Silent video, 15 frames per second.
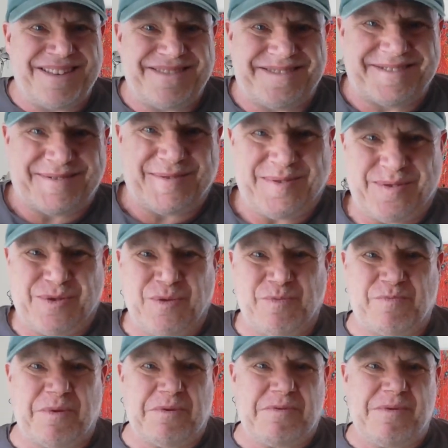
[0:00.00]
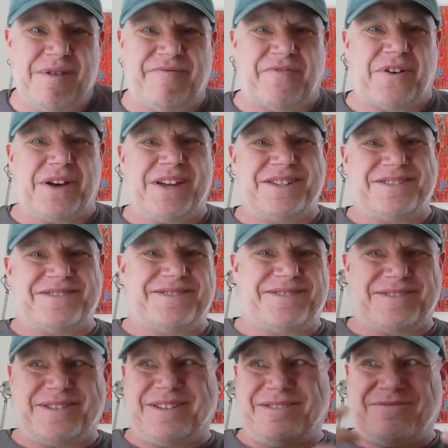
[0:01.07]
super refined just
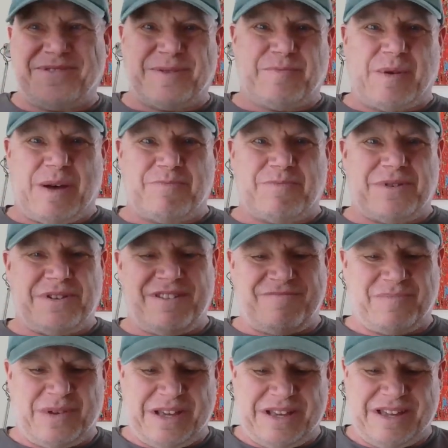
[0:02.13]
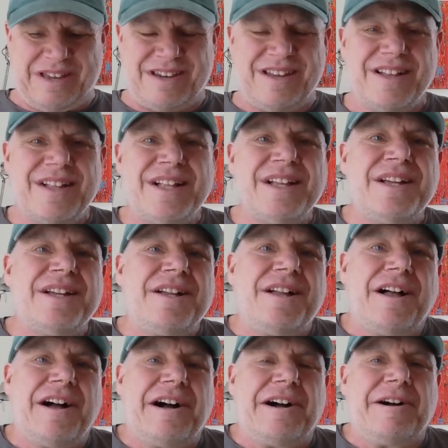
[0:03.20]
kind of what's popping off my head
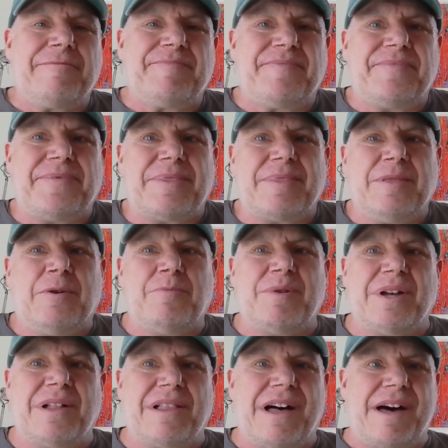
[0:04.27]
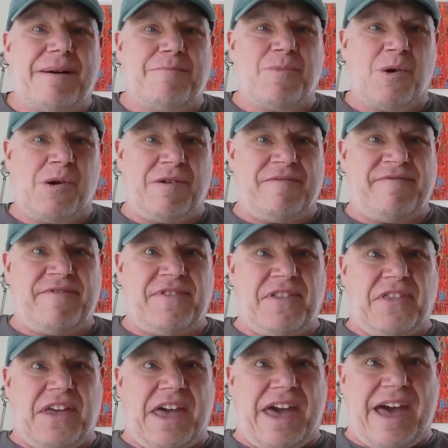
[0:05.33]
um, there'll be a lot more
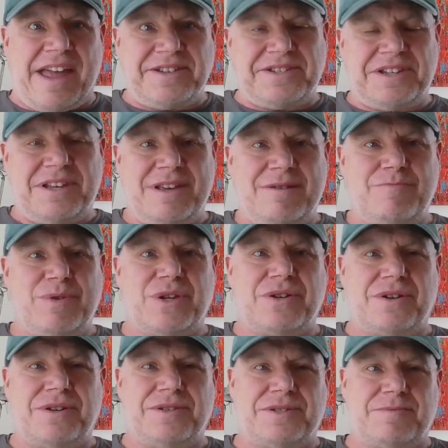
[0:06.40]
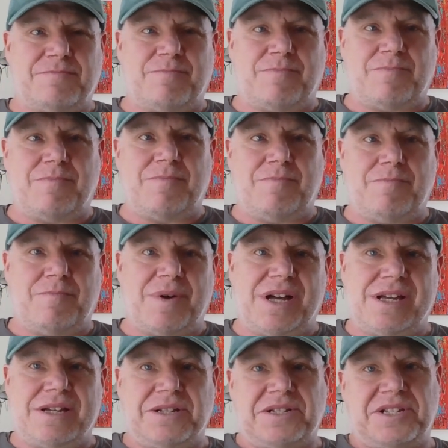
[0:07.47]
of that because my
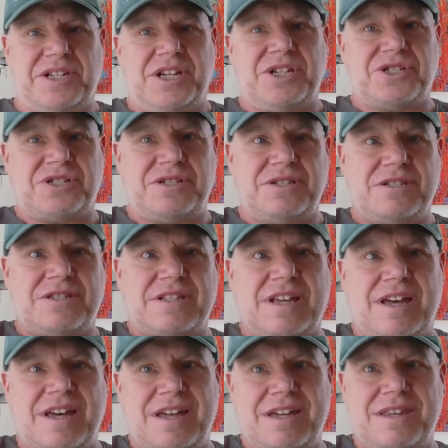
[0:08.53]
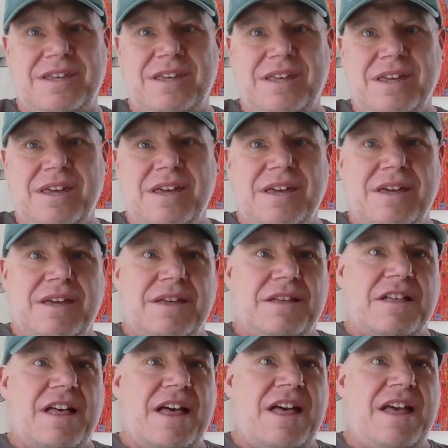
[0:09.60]
addiction side
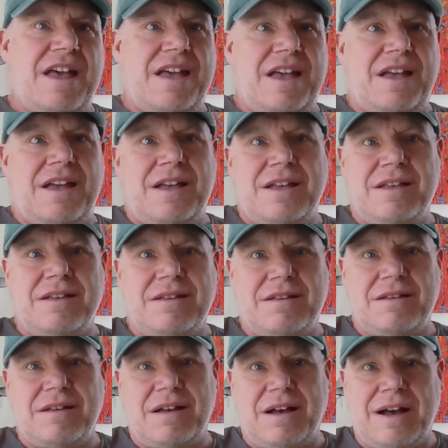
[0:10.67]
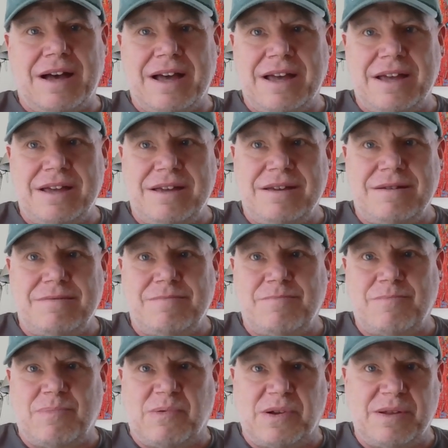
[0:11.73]
a i
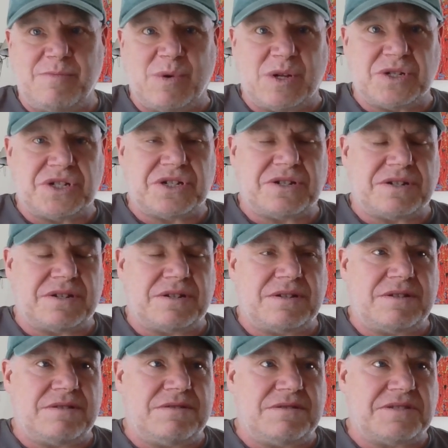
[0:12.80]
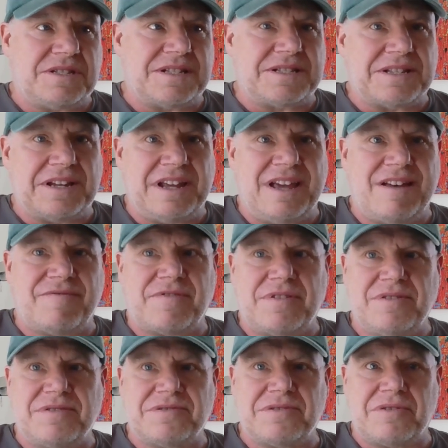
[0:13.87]
pretty much six and a half
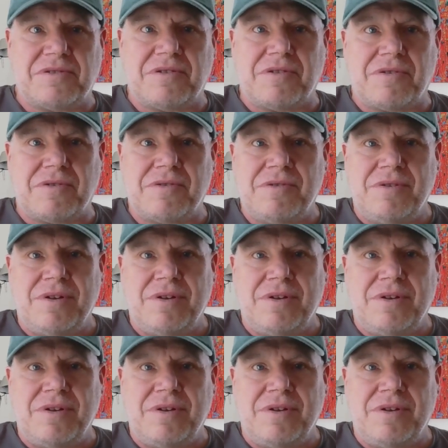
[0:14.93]
years ago